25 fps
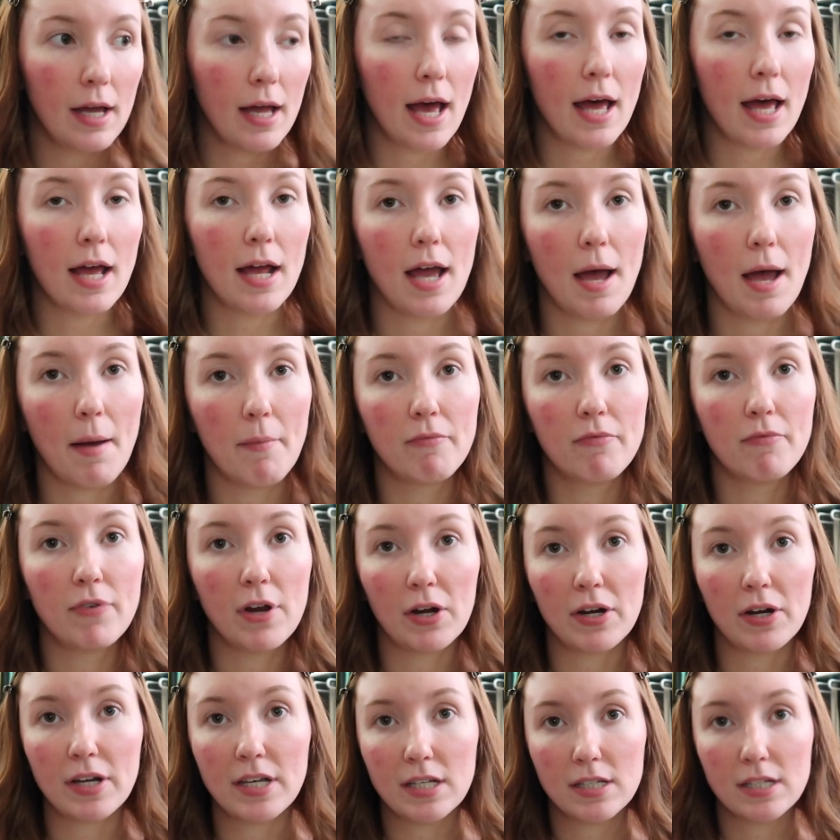at a
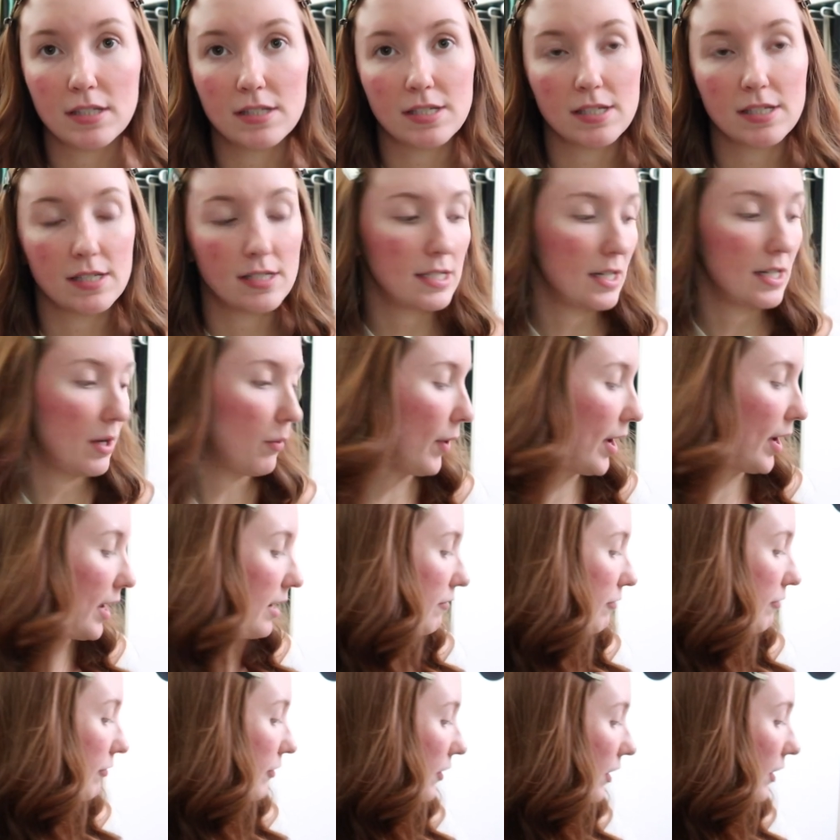very consistent
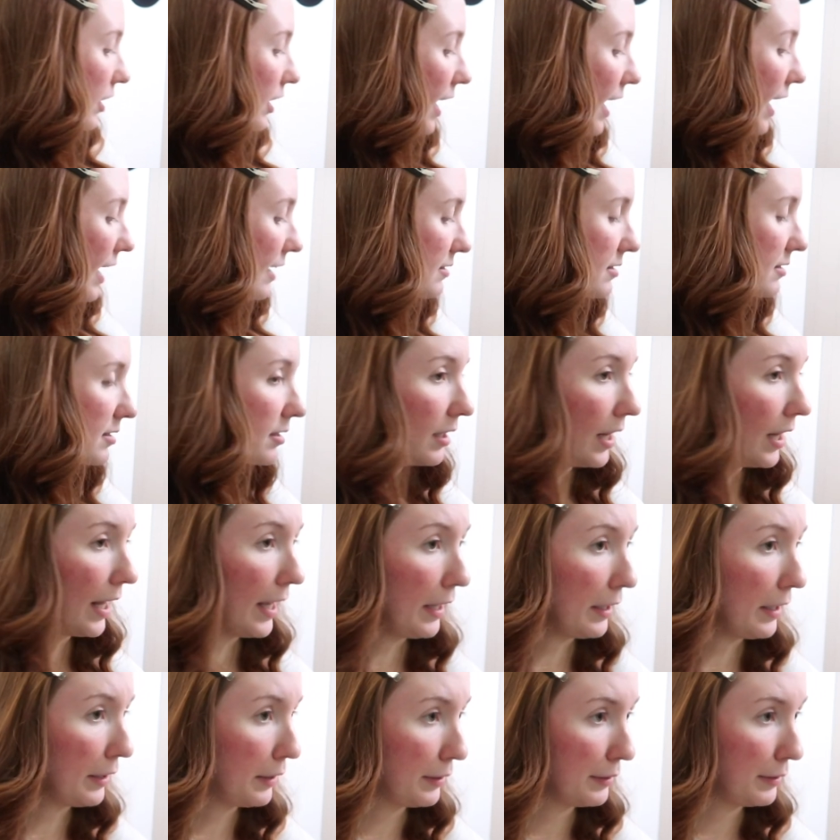weight for the last
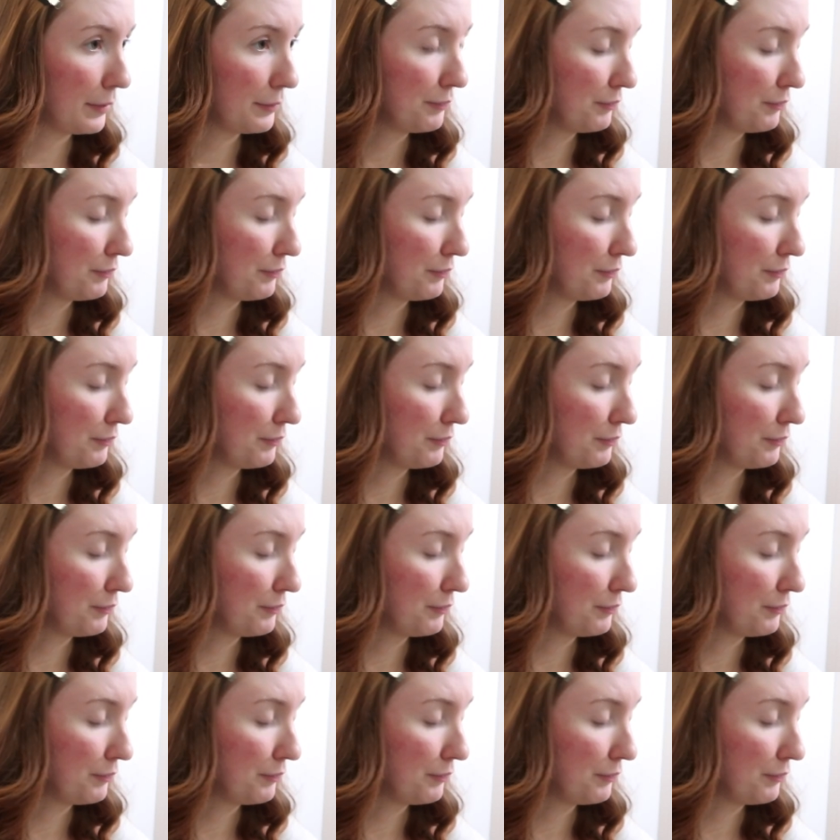like